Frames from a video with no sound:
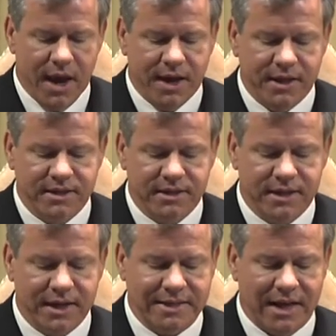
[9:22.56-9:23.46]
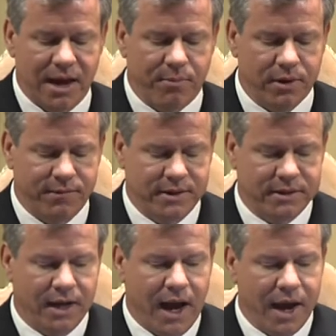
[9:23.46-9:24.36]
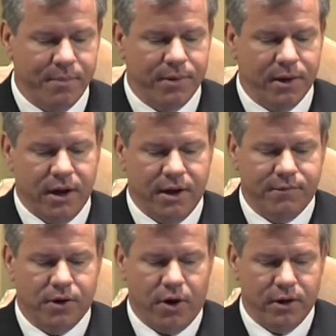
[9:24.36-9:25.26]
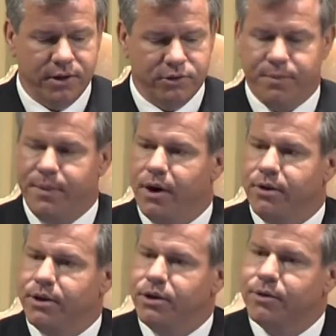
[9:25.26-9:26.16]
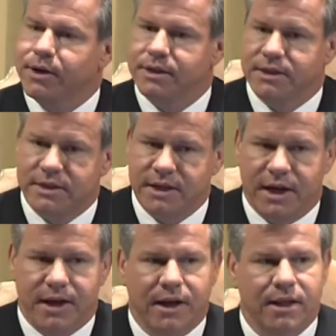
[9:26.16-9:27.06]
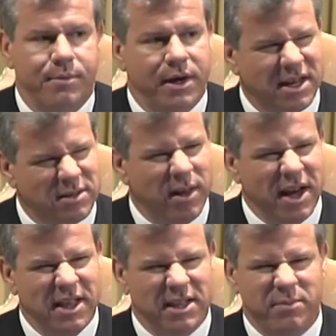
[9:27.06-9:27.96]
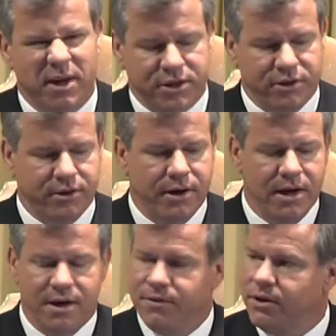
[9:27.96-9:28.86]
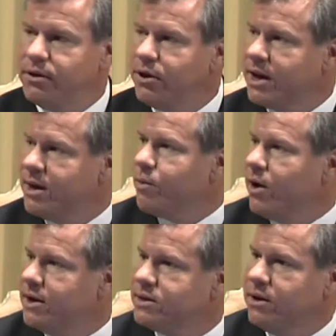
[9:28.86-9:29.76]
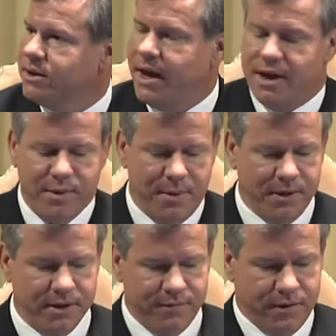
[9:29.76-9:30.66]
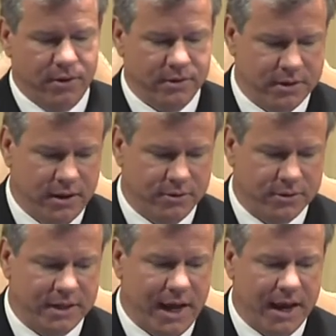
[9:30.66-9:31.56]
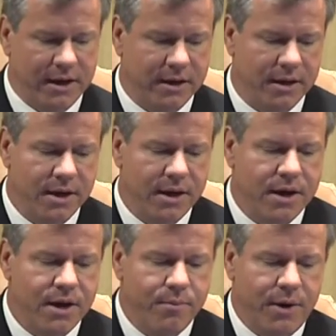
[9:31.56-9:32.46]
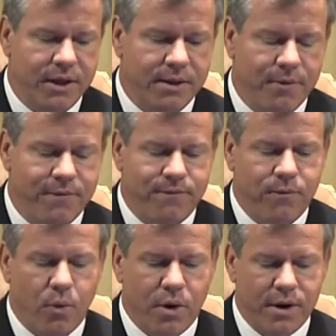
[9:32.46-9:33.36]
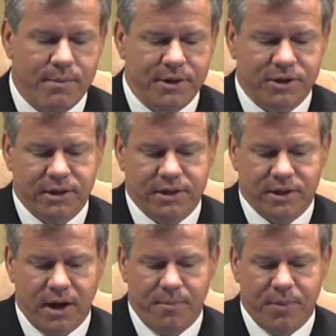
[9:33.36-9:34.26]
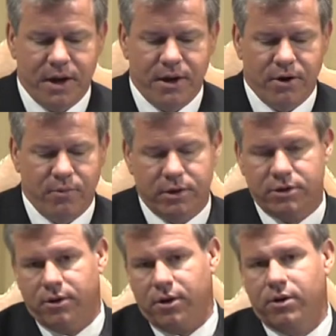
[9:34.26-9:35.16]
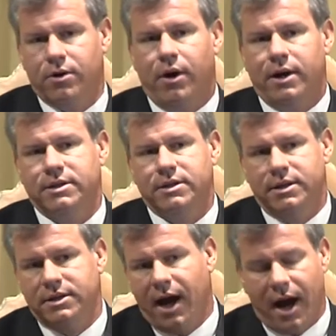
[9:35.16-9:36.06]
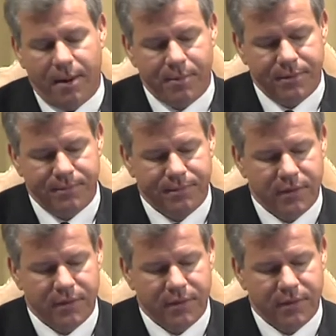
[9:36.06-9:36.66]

And this is an example of the type of cartilage repair that you can see. Now let me explain this picture. If you don't look at MRIs all day, it may be difficult to understand. But in the before images up here, which are across the top,